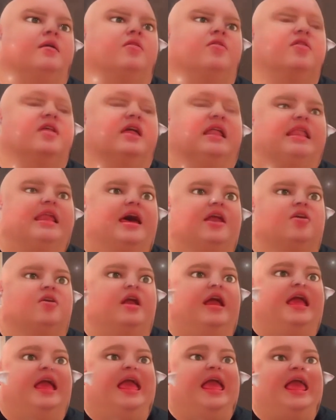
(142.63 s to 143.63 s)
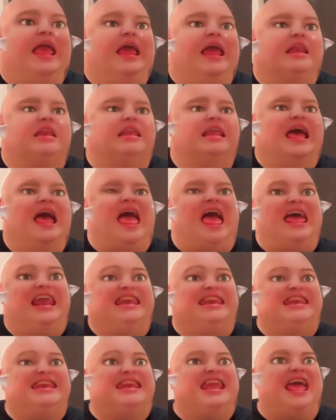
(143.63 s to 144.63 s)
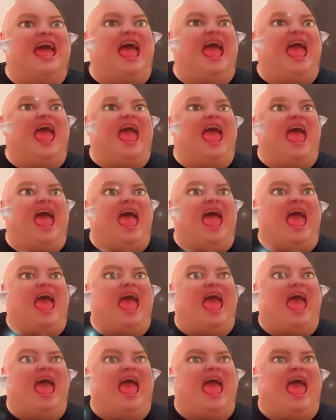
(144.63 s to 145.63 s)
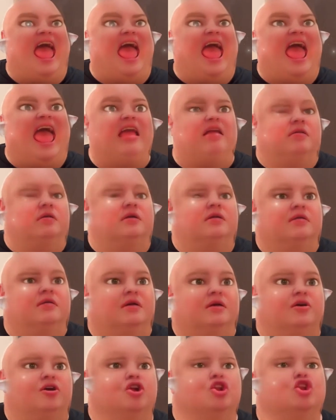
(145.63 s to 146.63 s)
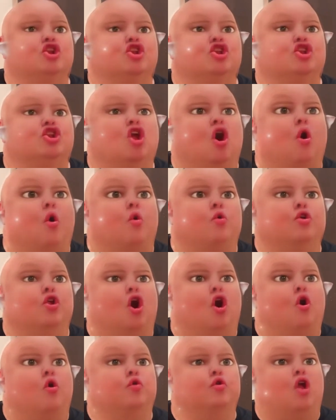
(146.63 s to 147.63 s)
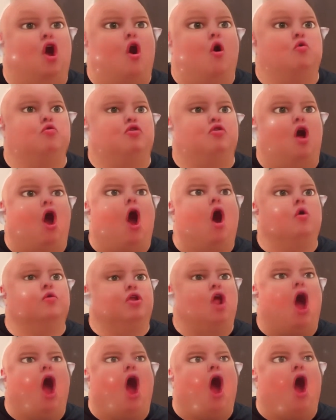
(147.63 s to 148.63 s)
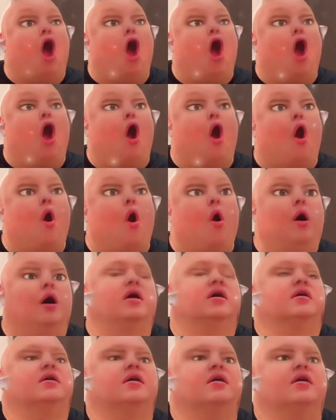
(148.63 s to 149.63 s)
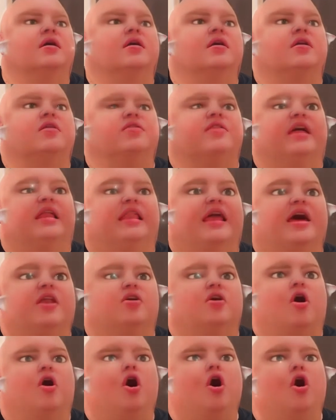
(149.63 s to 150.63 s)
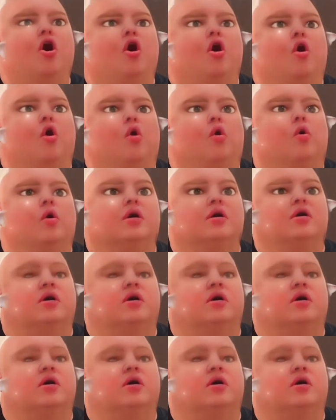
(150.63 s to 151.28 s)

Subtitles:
The letter N. Nah. No, no, no, no, no. The letter O.